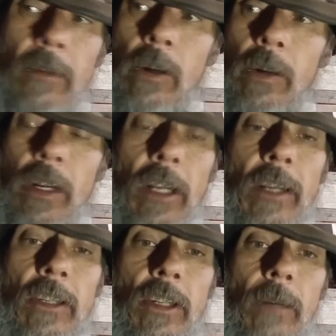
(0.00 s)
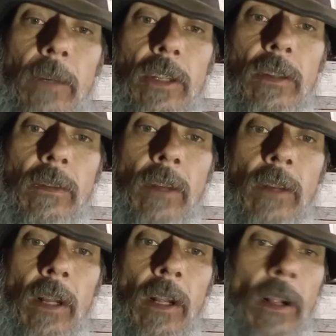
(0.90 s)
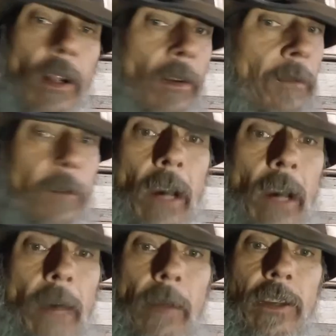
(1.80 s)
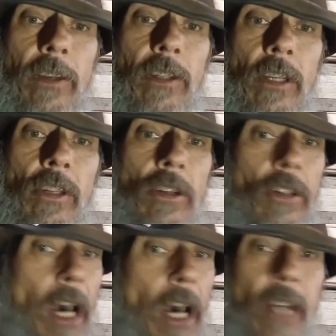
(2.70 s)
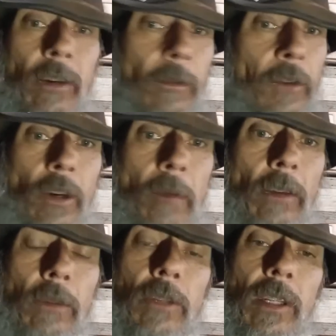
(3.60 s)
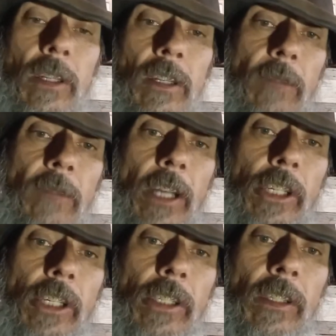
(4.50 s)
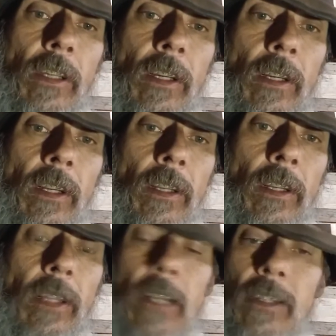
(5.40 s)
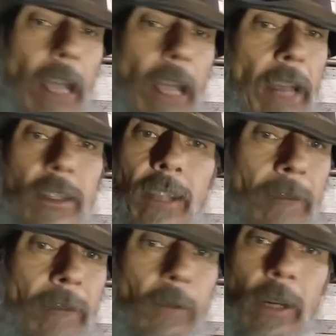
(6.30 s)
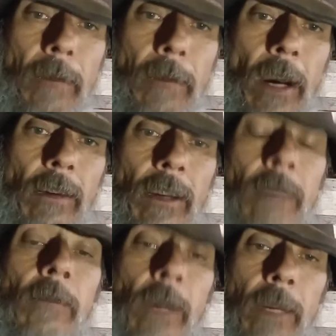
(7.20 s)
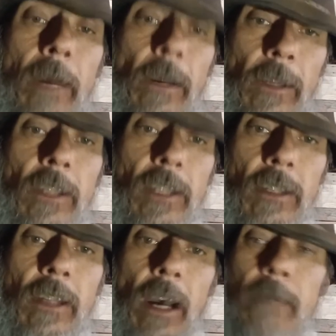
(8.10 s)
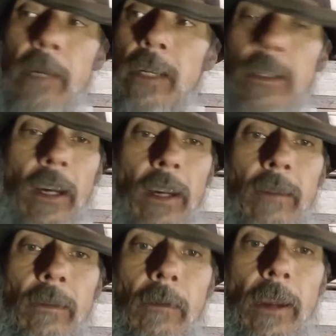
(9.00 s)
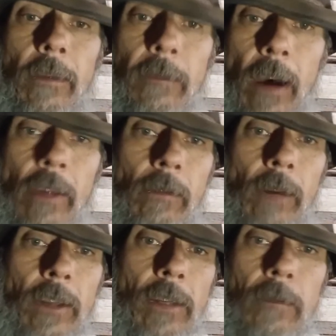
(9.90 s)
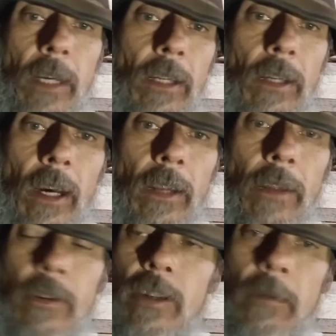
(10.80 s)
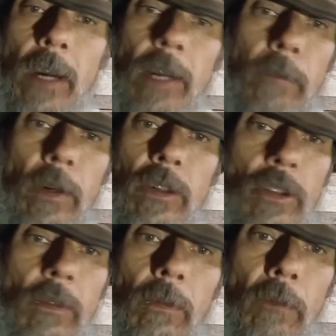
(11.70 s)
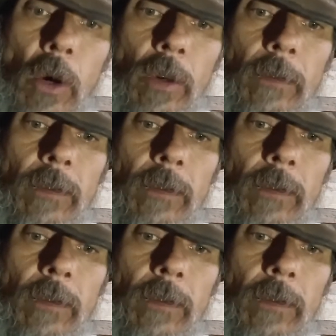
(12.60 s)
gird it in his service. Fear not, brothers and sisters. I don't fear about losing this flesh. That's the last thing I'm worried about. I'm worried about this is not being done the way the Father wants it being done. And there's some kind of personal motive.